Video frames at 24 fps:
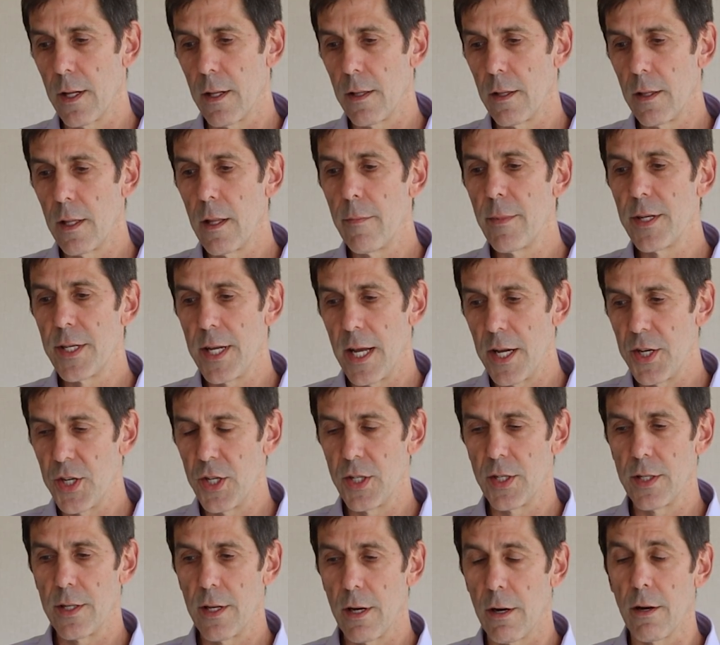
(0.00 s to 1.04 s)

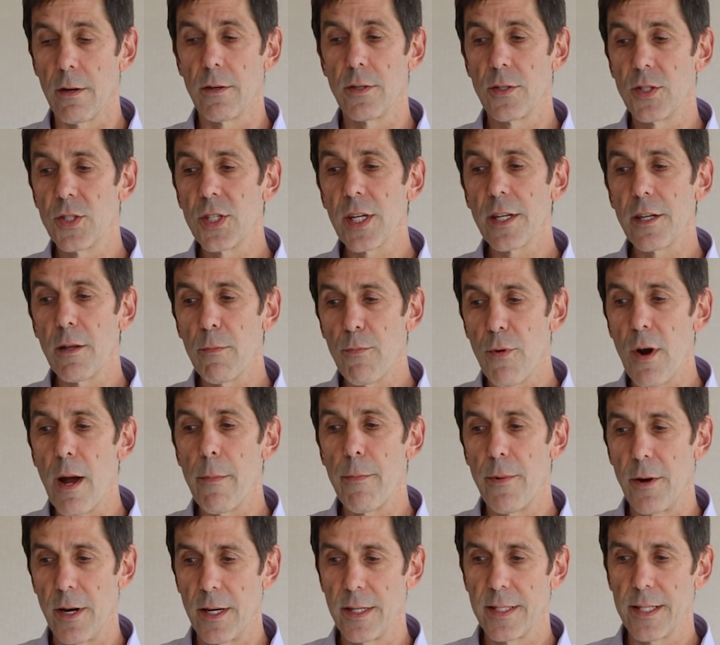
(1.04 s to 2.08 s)
limitations or signal
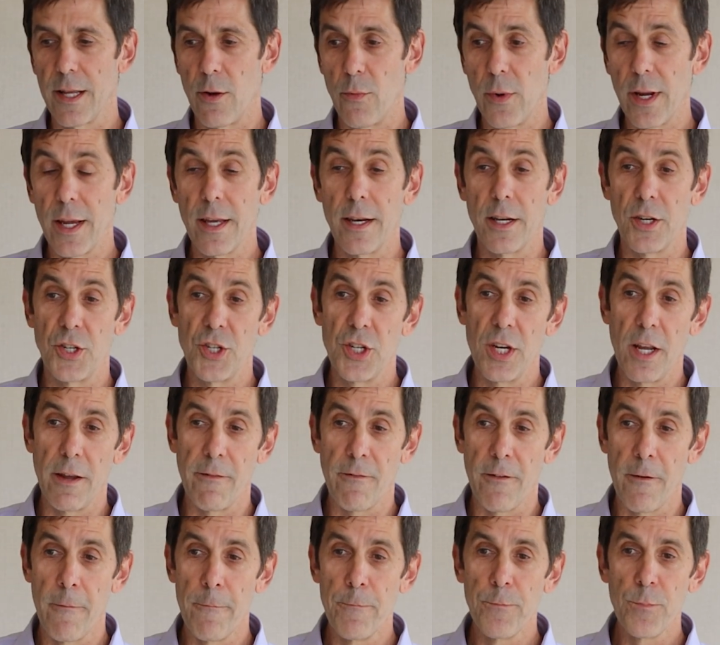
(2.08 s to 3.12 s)
properties that we can achieve
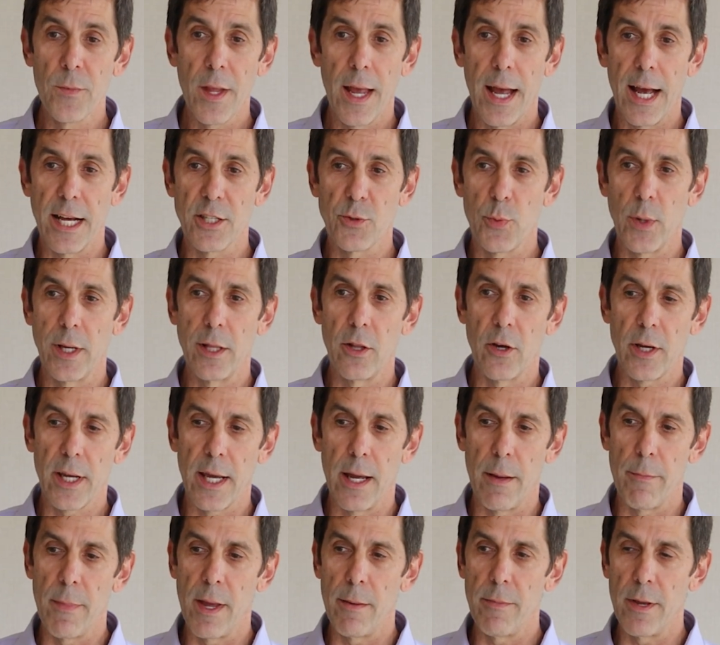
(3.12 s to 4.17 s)
as we look
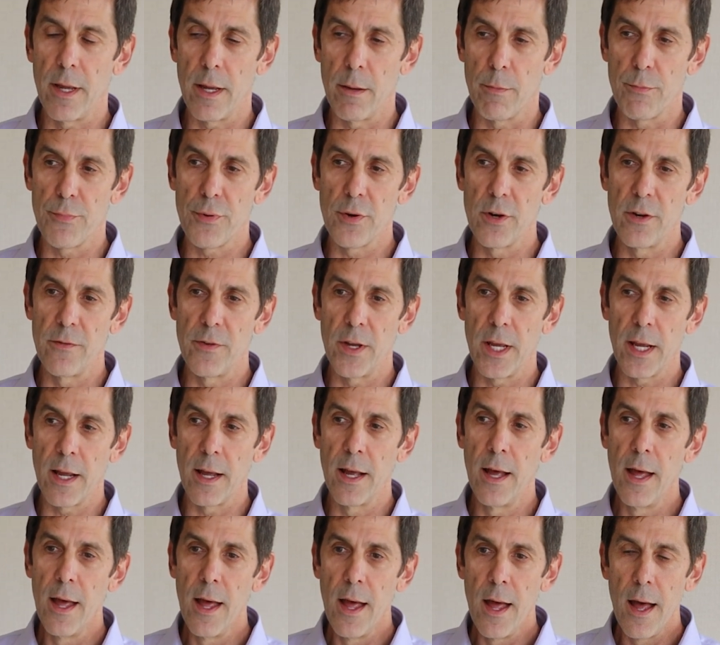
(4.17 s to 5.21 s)
at maybe improving
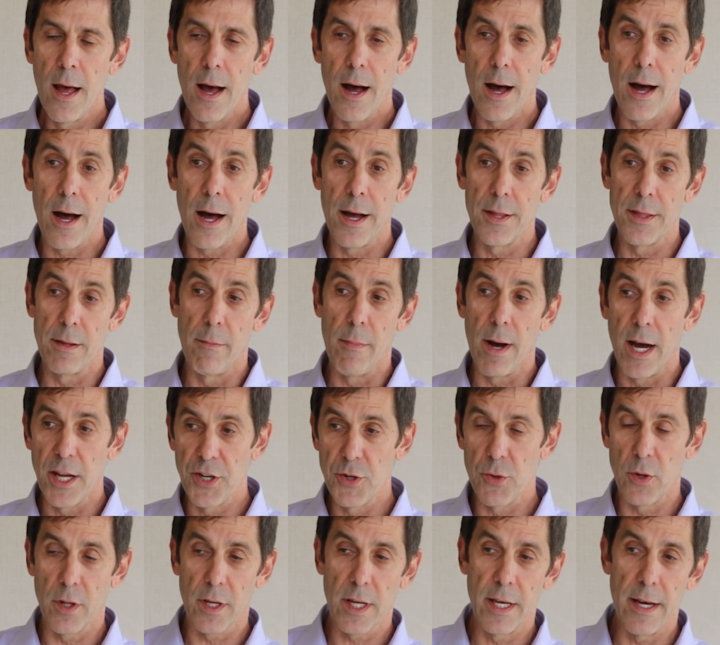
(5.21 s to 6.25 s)
on the
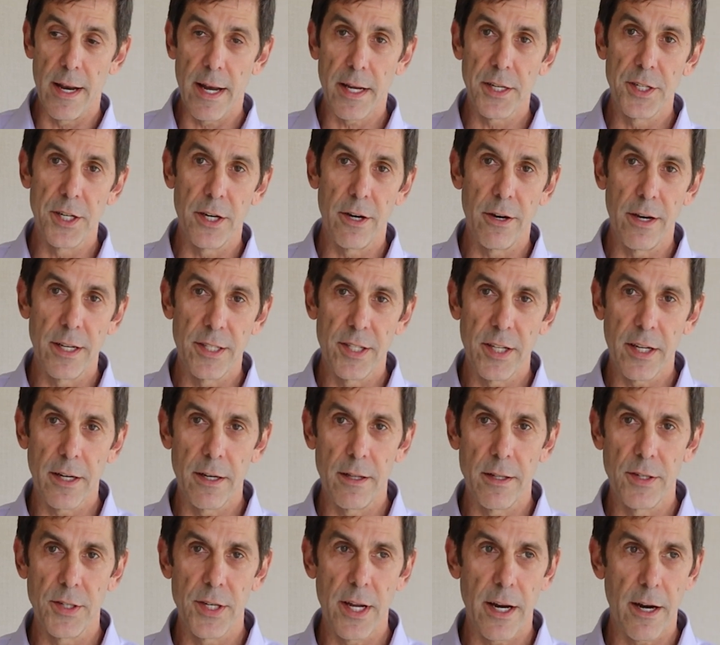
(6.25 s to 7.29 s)
module connector and
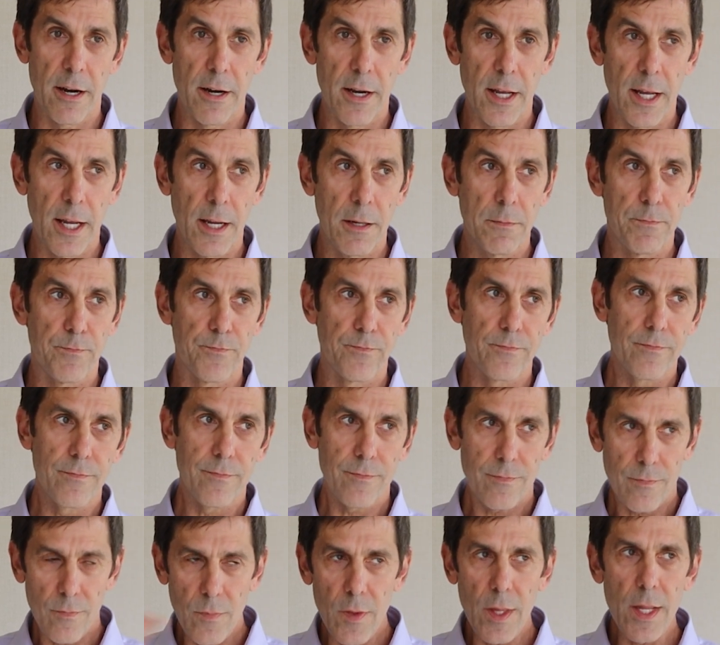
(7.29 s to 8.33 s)
signal integrity,
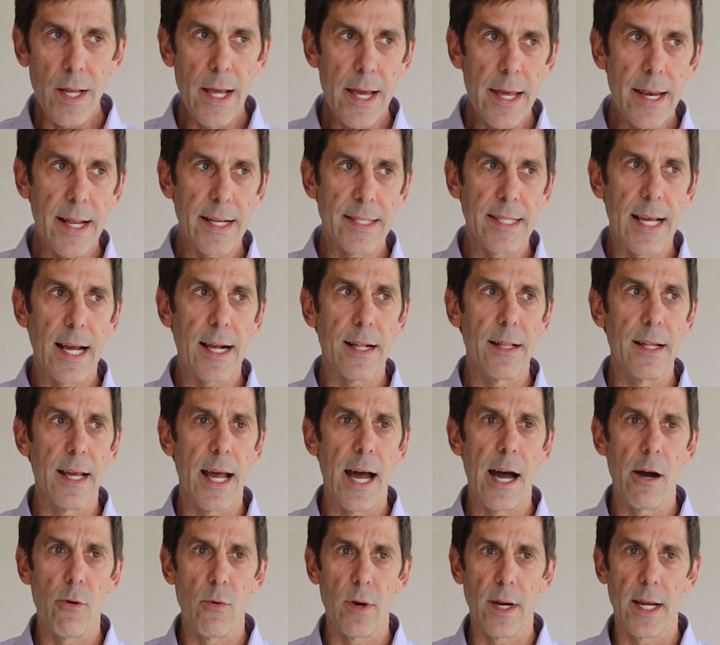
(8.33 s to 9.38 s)
and exactly
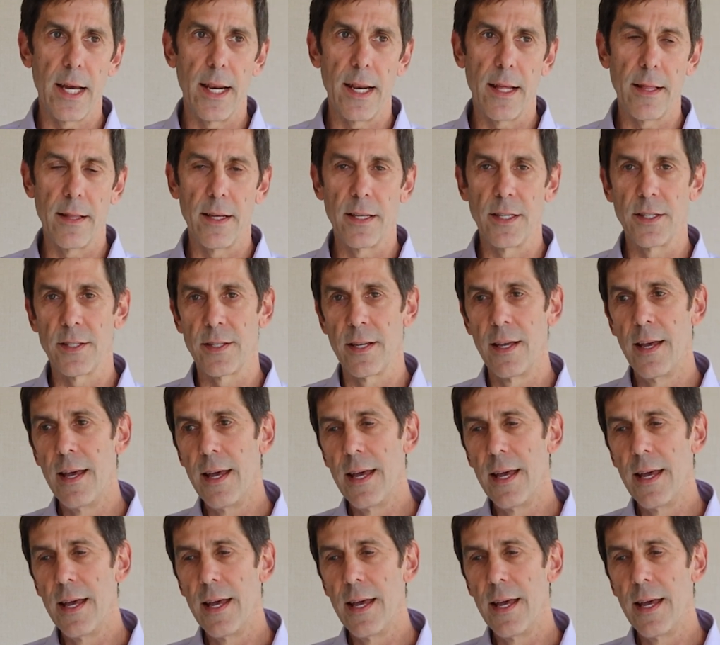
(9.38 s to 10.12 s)
how we're getting these